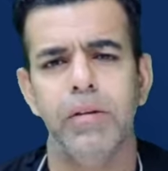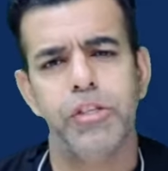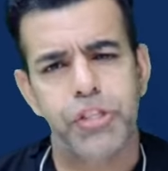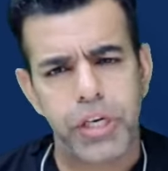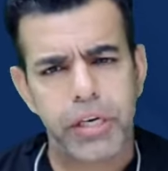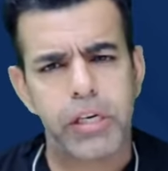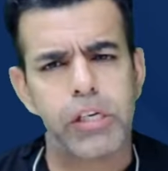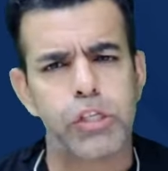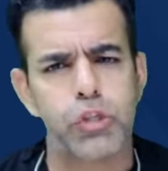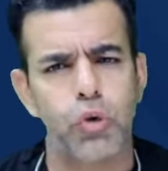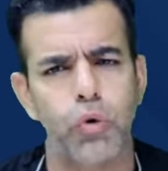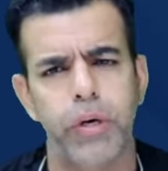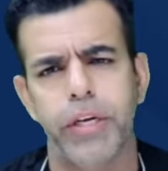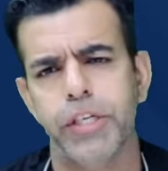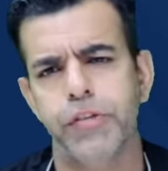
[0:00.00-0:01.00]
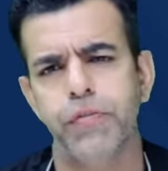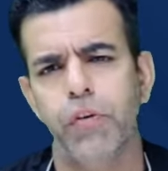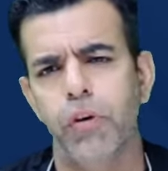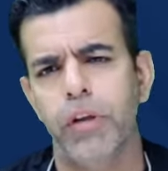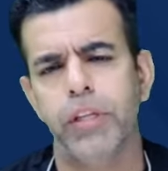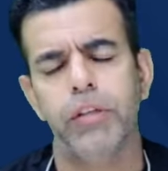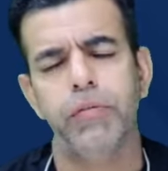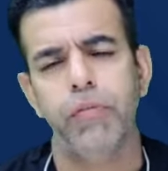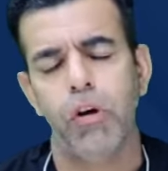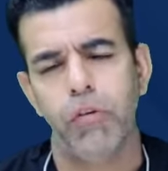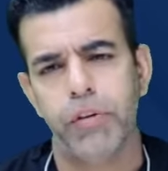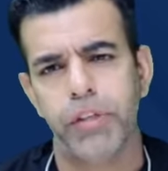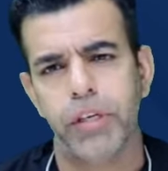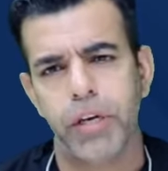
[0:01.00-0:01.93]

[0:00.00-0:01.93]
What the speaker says: general soreness following the